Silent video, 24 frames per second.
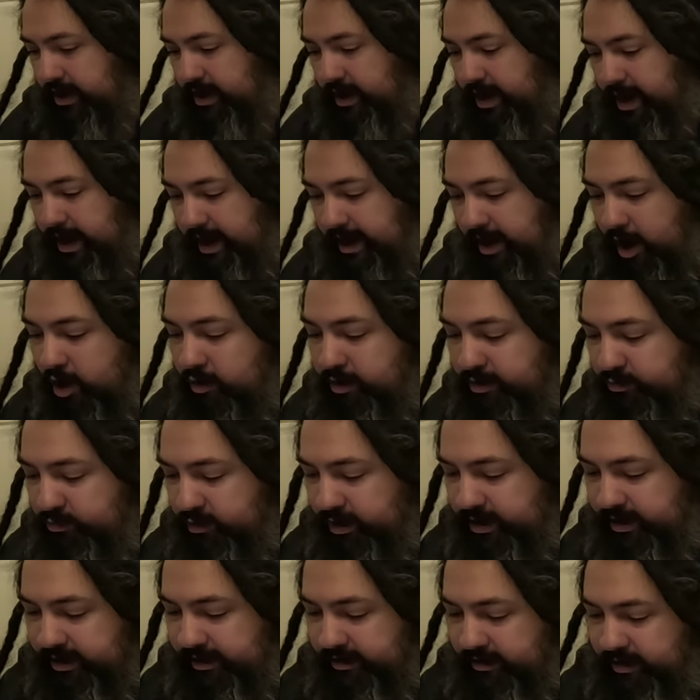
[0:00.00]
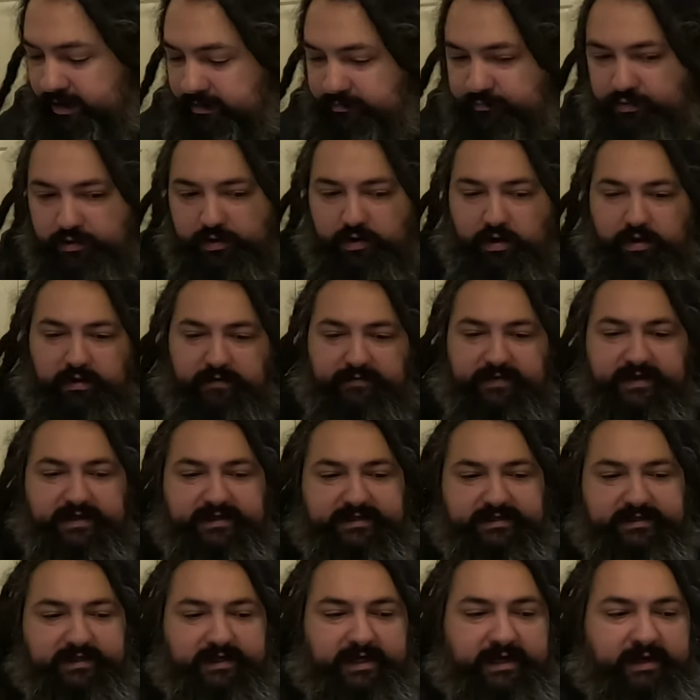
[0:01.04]
and we're gonna put all of
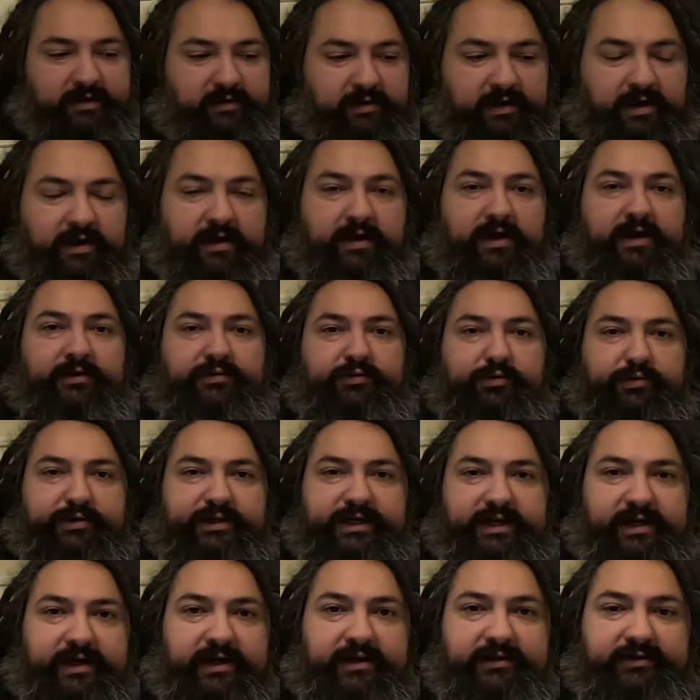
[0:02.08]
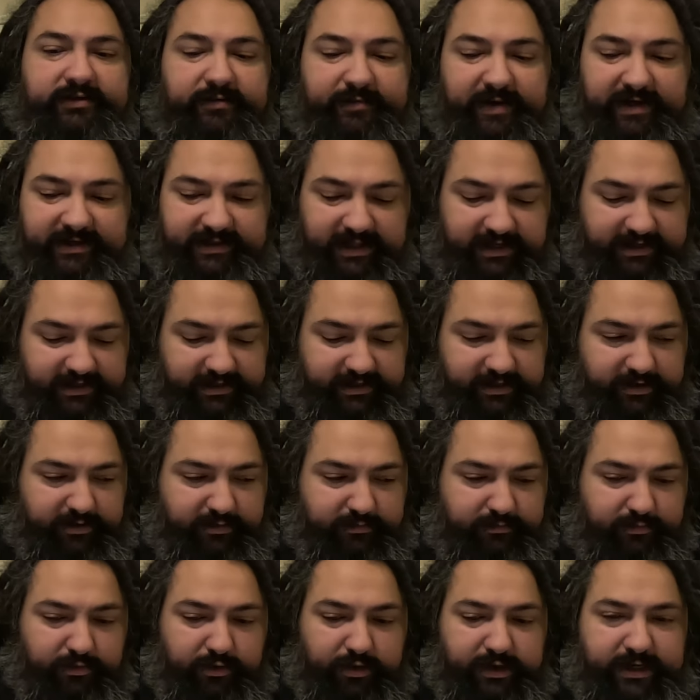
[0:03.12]
this in a tortilla, so make like a little
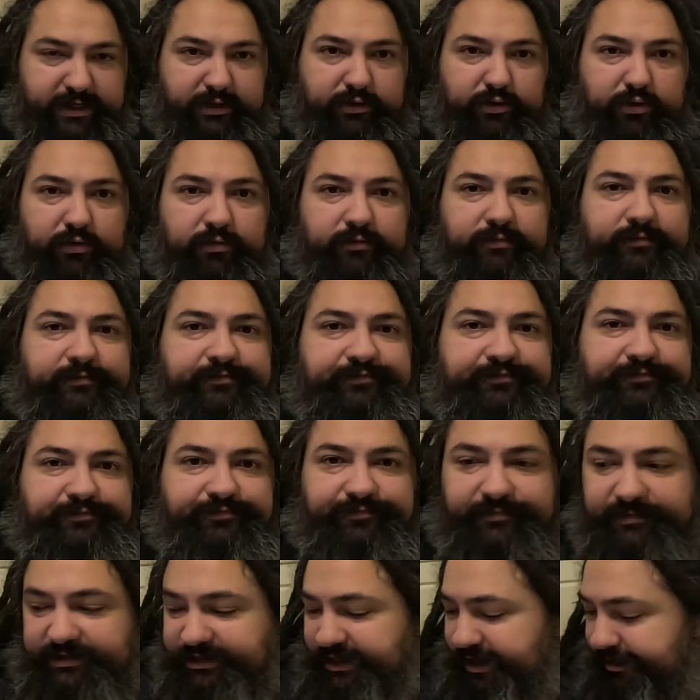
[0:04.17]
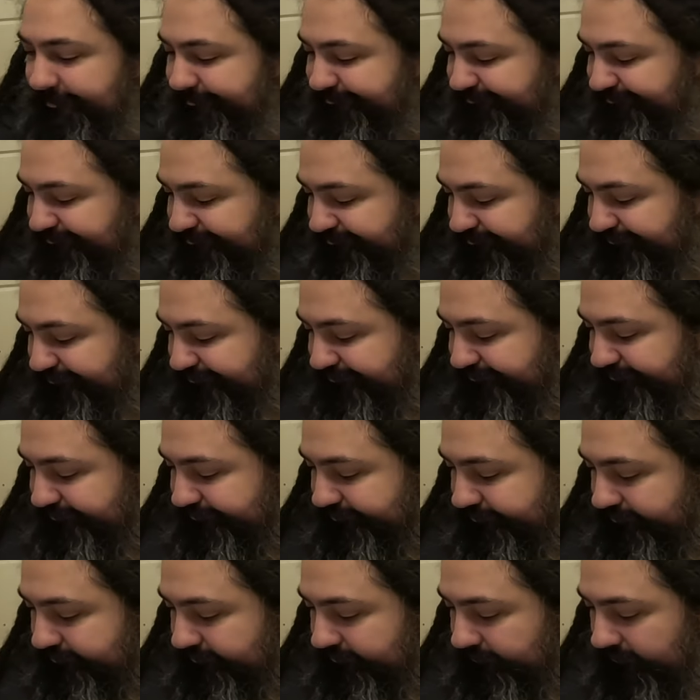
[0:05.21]
burrito. So,
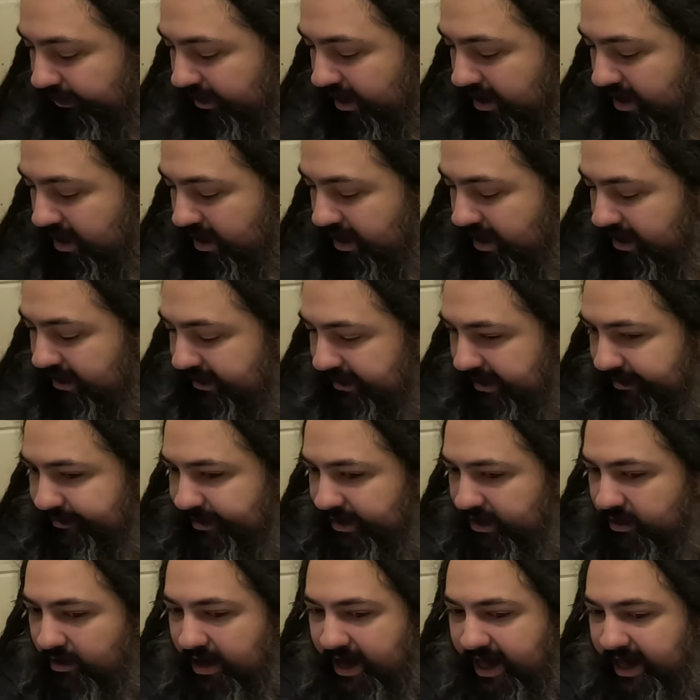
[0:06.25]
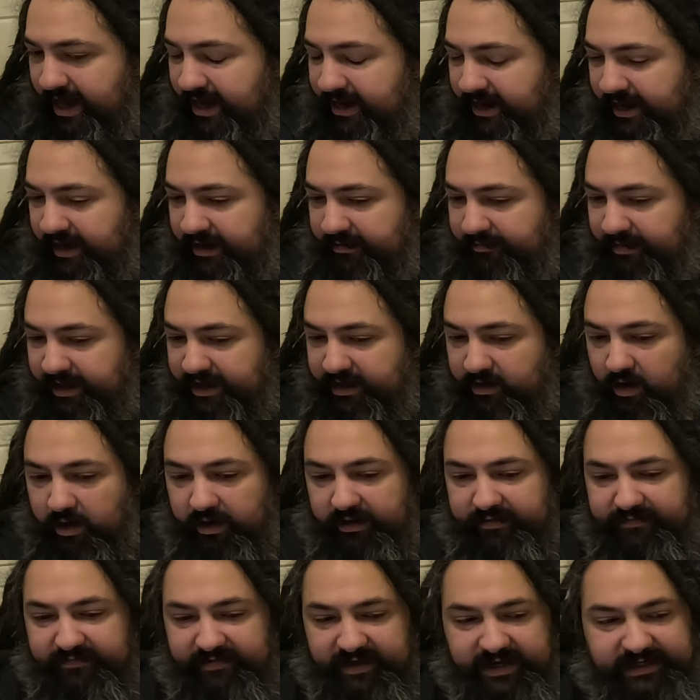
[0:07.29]
let me go ahead and make
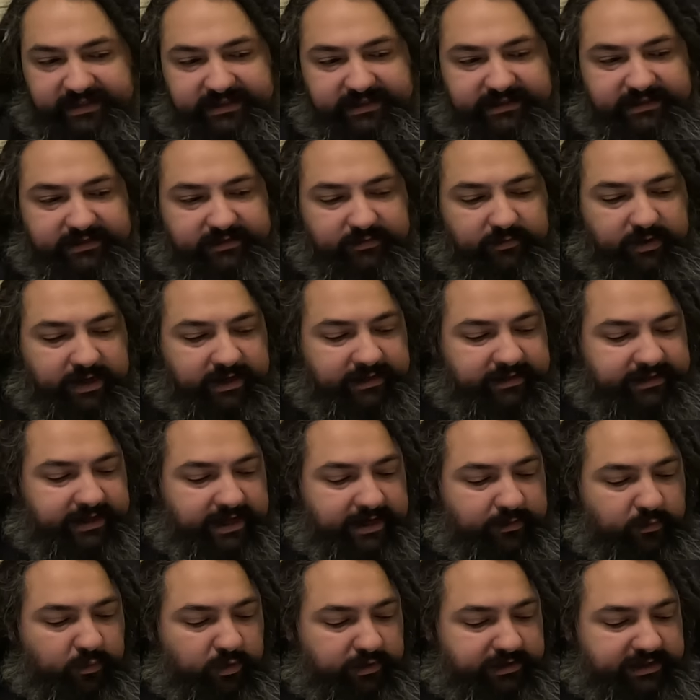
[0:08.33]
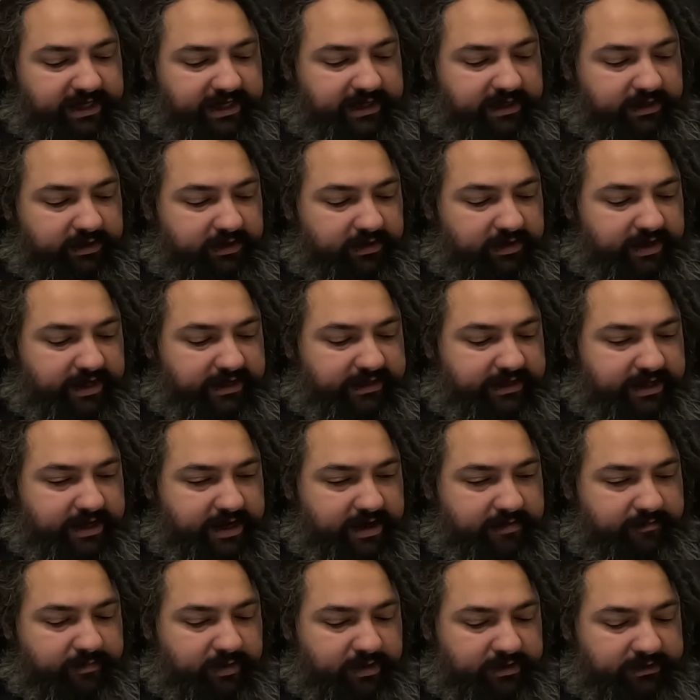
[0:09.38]
all of this, and then we'll take a look at the
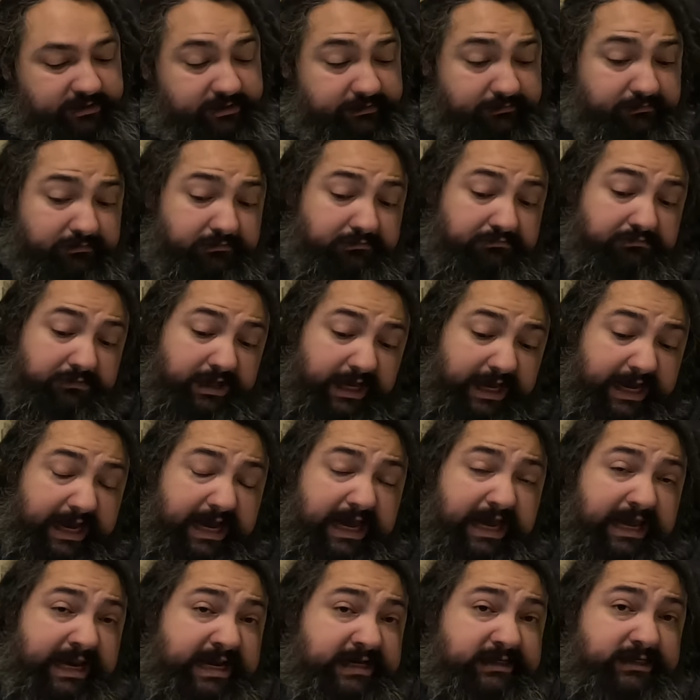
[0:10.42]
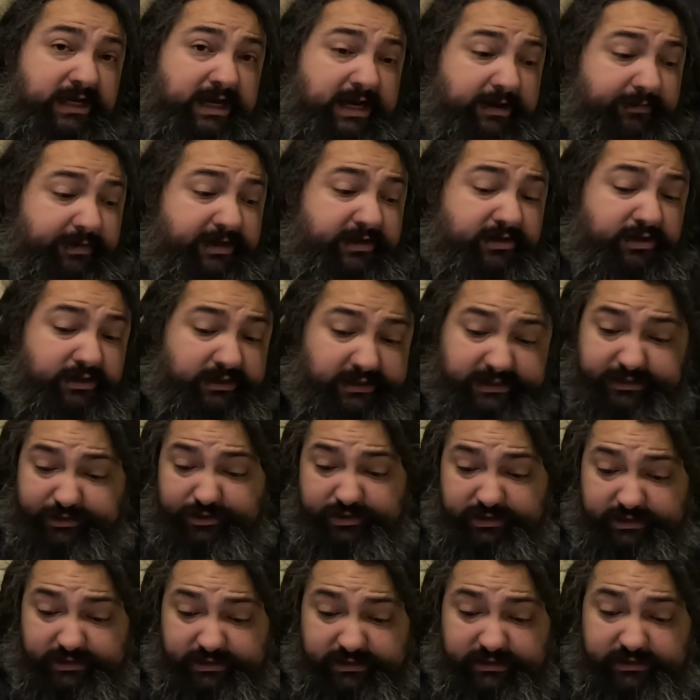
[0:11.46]
numbers. It is gonna be
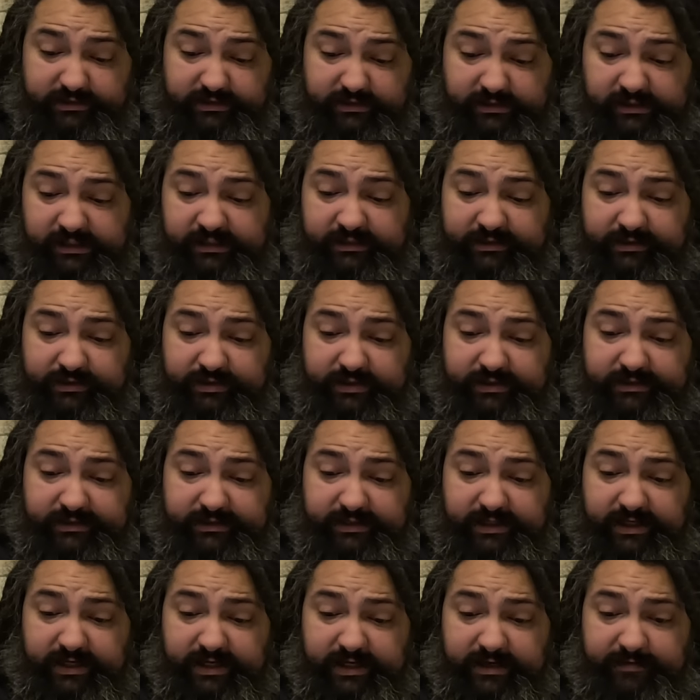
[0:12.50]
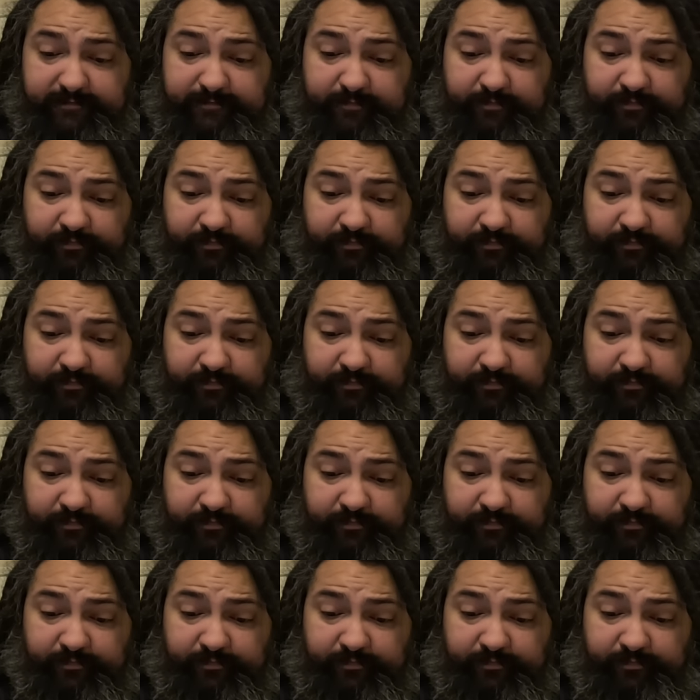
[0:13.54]
delicious. It's just the,